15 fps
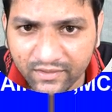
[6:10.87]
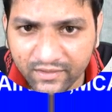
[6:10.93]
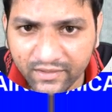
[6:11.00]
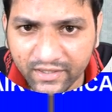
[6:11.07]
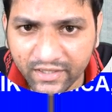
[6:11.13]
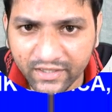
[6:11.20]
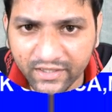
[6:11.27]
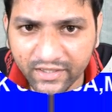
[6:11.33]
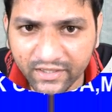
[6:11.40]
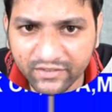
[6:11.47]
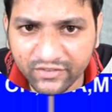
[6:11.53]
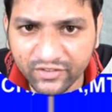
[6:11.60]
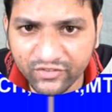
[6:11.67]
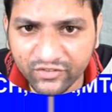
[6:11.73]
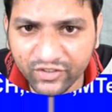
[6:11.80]
Get
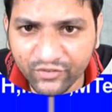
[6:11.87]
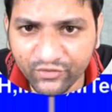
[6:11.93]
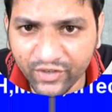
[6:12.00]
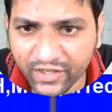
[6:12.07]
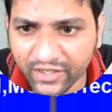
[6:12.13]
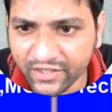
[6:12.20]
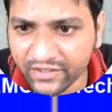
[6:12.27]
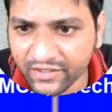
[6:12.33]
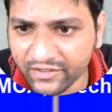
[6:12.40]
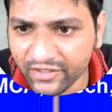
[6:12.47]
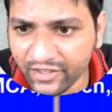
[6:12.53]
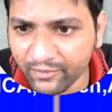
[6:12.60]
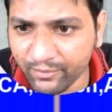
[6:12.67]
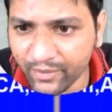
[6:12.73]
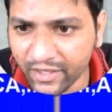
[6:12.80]
X is defined in the
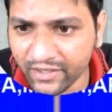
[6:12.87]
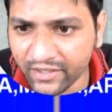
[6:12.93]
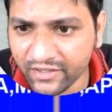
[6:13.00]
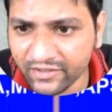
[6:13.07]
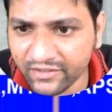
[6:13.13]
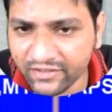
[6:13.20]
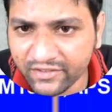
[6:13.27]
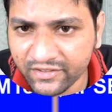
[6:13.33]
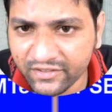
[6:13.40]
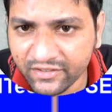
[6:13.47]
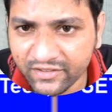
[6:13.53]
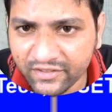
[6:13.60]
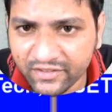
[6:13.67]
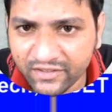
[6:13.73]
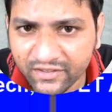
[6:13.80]
same package.
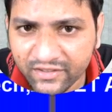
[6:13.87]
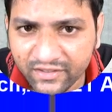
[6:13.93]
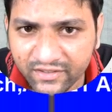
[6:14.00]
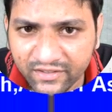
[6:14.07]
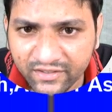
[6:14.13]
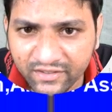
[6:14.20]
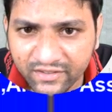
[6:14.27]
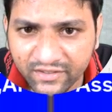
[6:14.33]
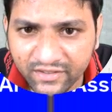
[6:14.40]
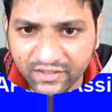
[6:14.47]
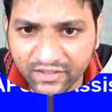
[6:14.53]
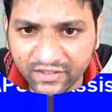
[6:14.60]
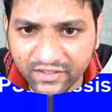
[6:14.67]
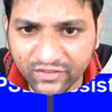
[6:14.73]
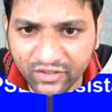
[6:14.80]

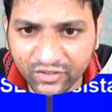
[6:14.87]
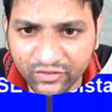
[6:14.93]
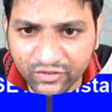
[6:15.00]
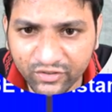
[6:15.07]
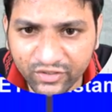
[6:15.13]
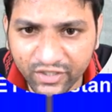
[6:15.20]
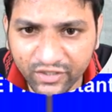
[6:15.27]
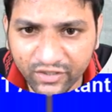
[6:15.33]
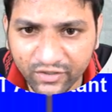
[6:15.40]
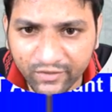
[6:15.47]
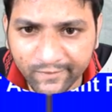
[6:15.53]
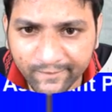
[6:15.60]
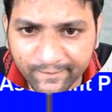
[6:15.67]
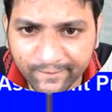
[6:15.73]
It is also there now.